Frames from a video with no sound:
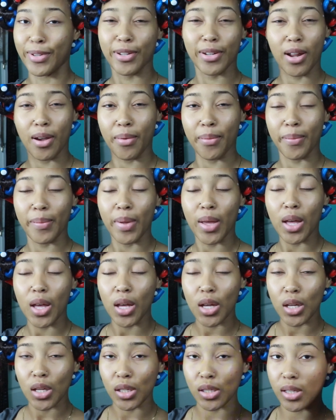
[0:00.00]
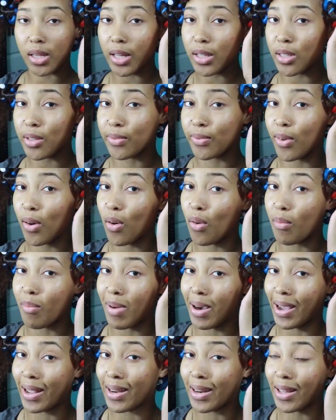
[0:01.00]
You know? So I like to fold
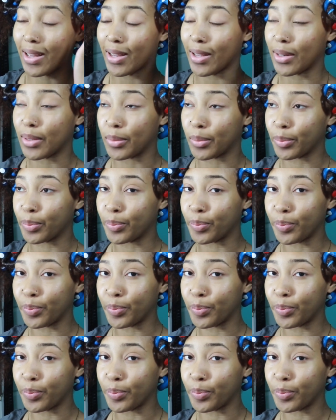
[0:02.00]
mine in.